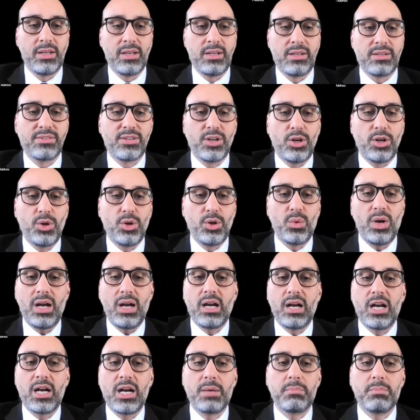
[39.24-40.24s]
So
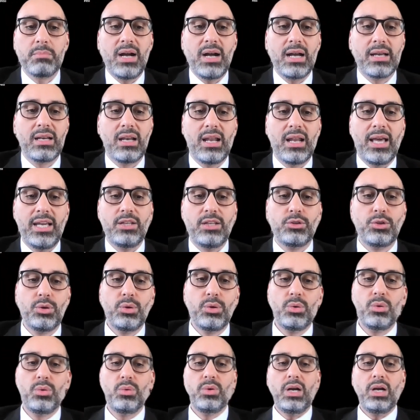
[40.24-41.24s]
I'd like
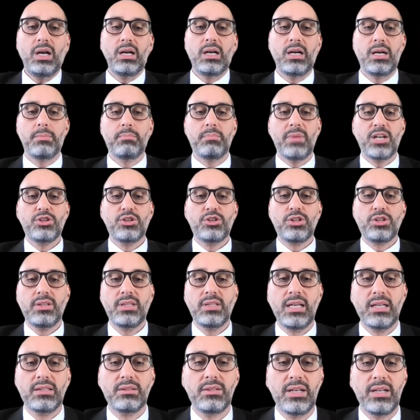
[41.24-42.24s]
to
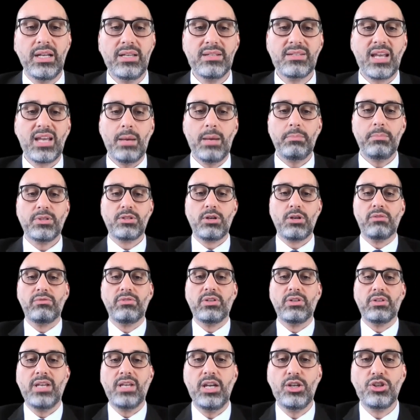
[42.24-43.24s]
mention that today's campus
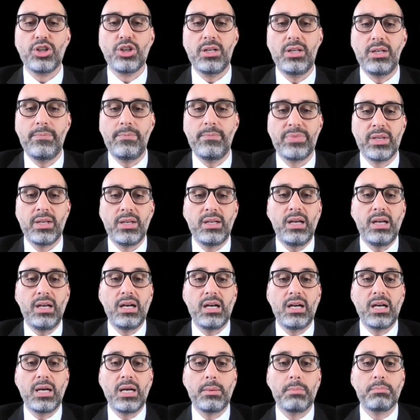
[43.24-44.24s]
conversation,
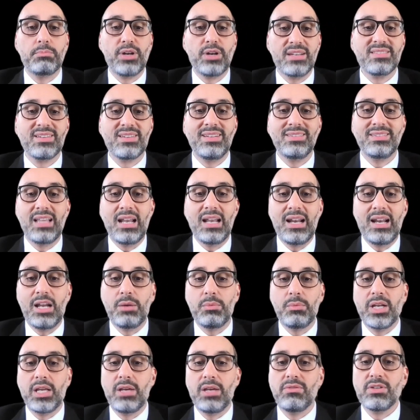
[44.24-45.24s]
President Dallal
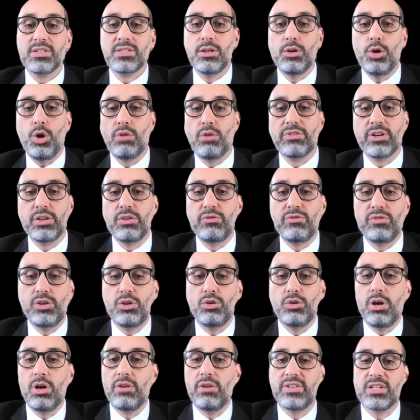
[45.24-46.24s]
will give us an
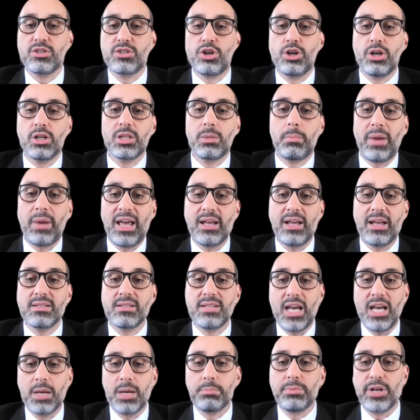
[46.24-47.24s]
overview of his current
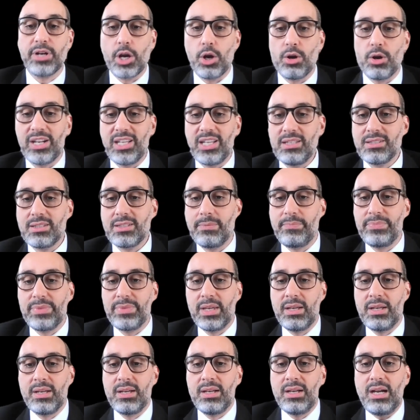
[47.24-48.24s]
plans and priorities.
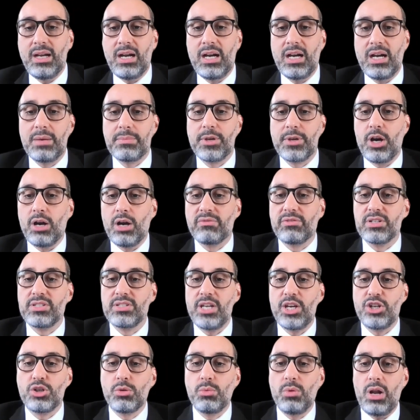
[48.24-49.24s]
The
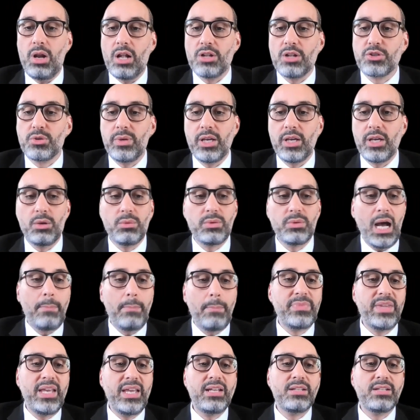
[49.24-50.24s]
conversation will also include
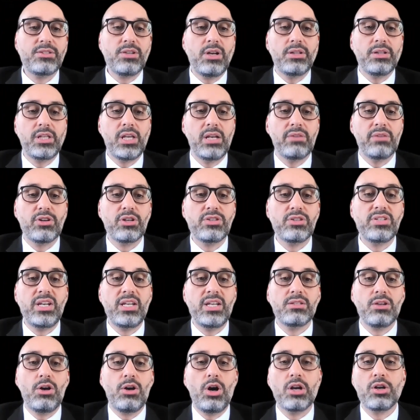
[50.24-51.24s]
updates on the
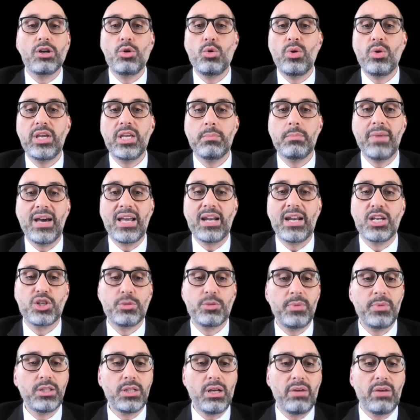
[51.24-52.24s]
university's ongoing
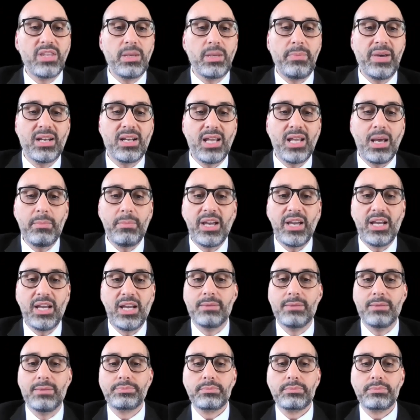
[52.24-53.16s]
management of the pandemic.